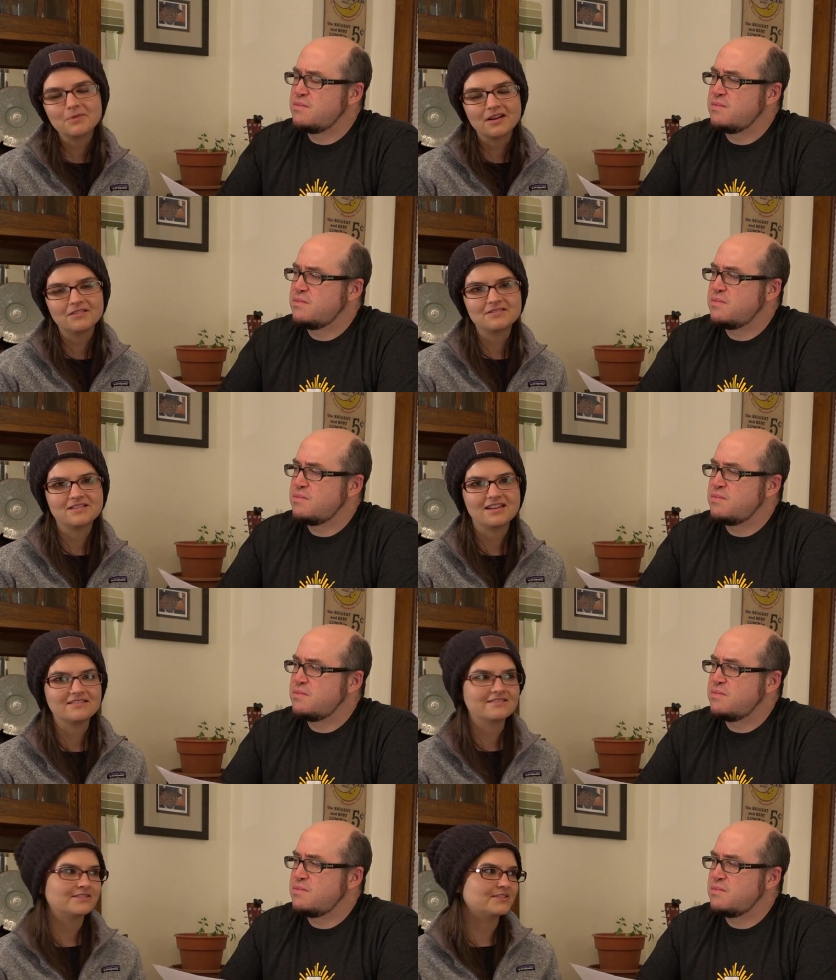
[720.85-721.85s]
Speaker 1: well or
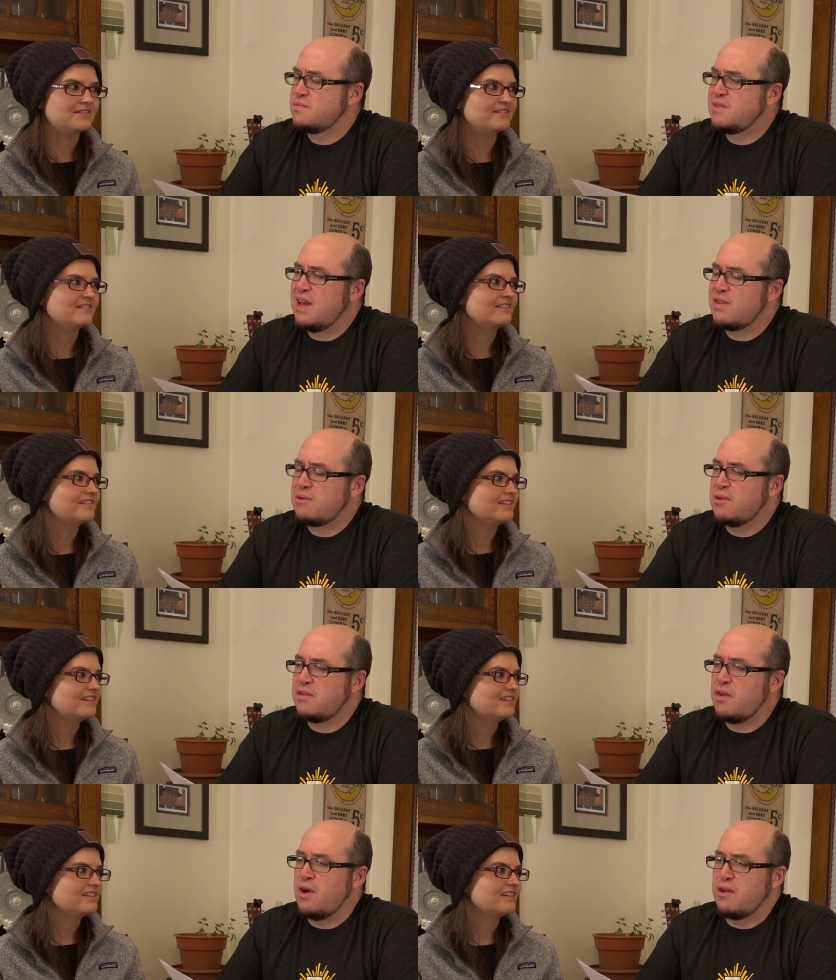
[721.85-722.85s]
taste good. I
Speaker 2: think when I
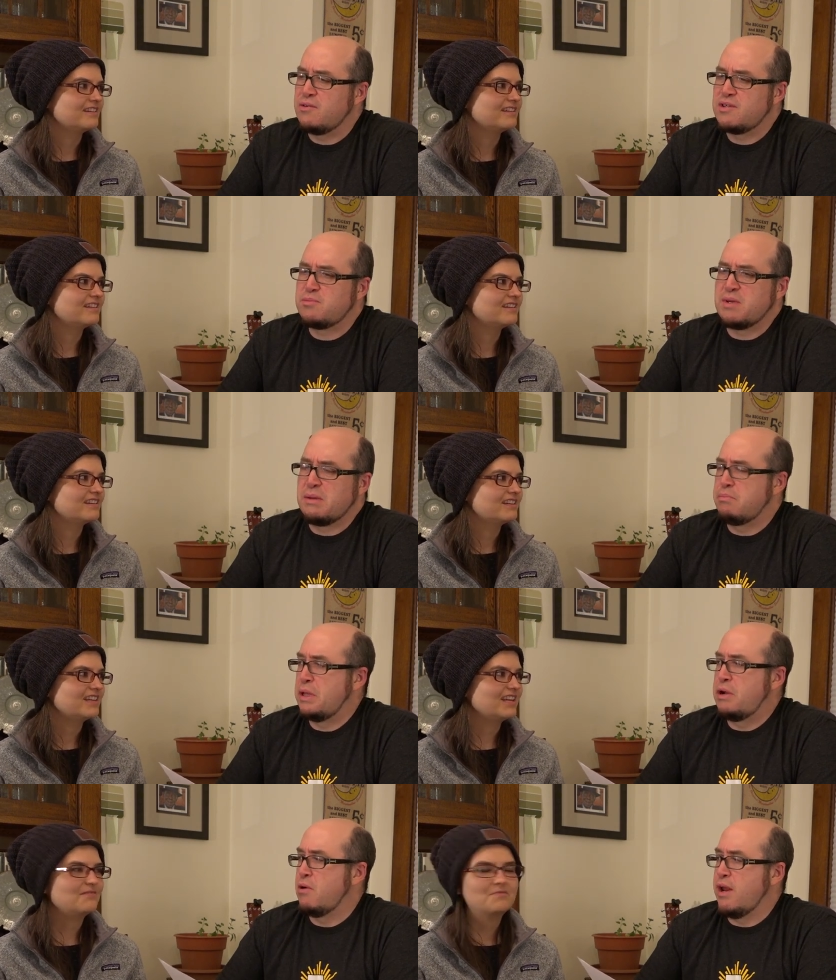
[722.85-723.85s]
thawed, it would just be
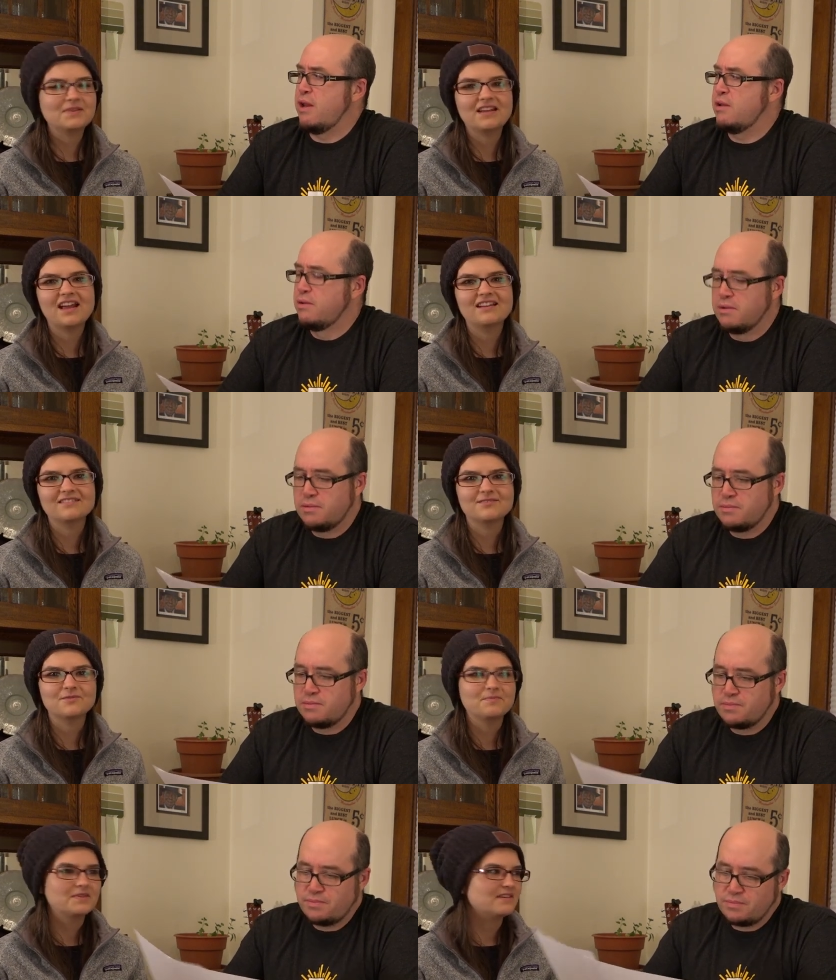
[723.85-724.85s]
obliterated. It would
Speaker 1: be kind of
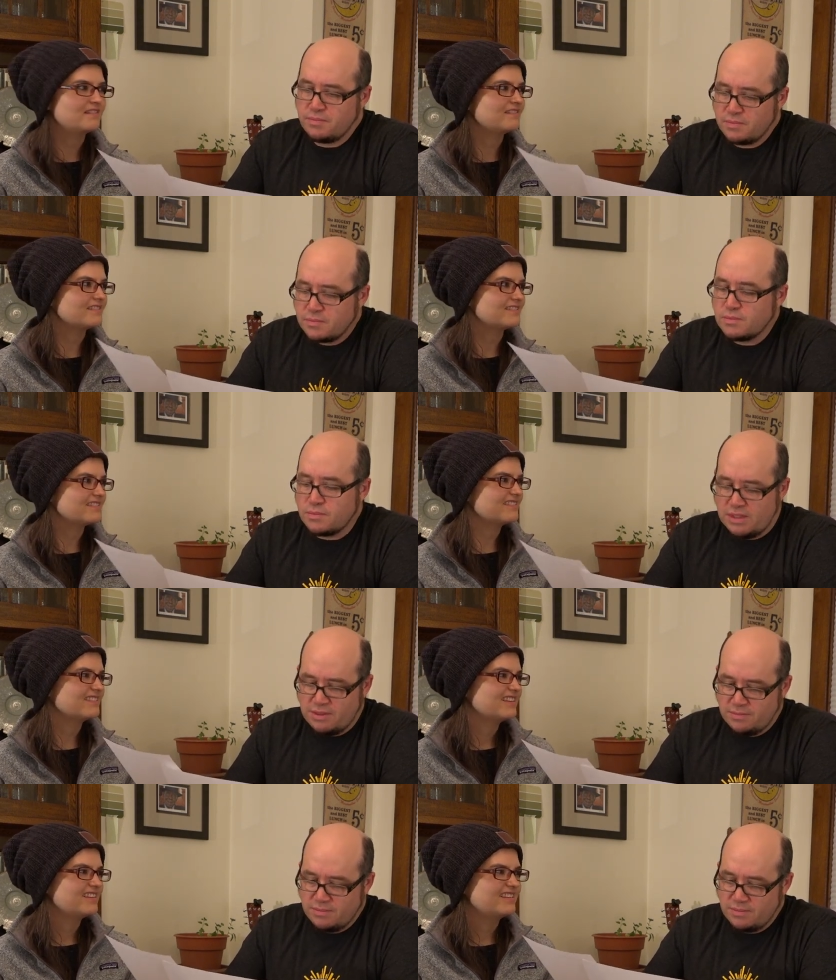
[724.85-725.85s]
soupy and just,
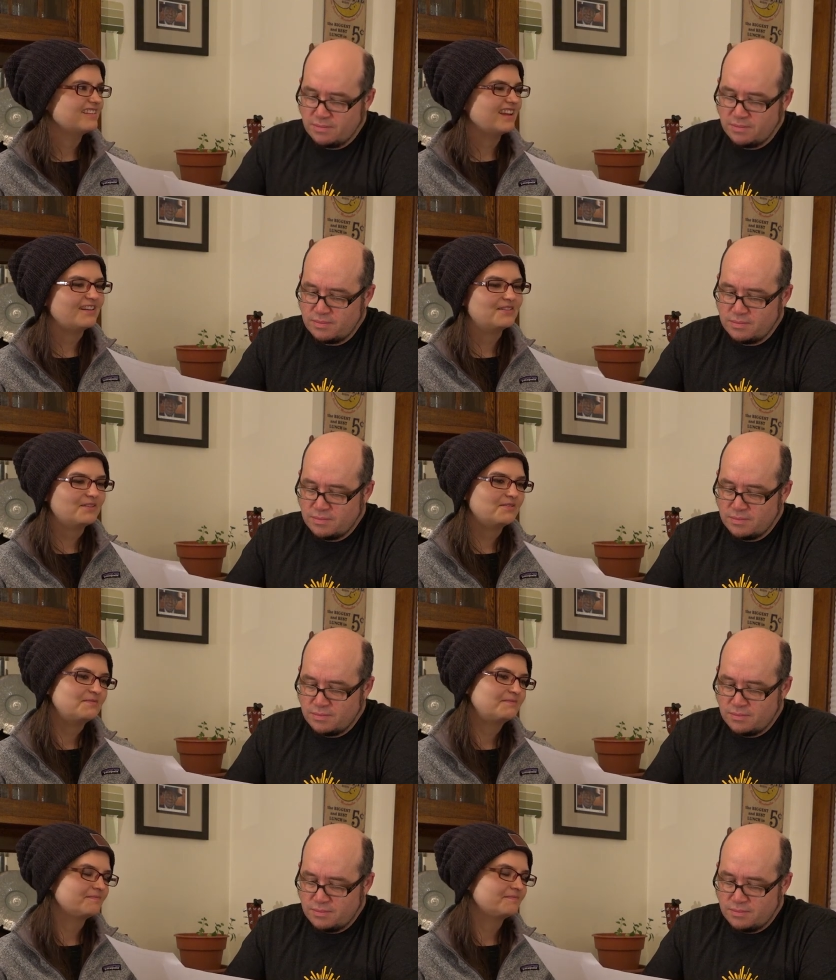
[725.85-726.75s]
yeah. I don't know.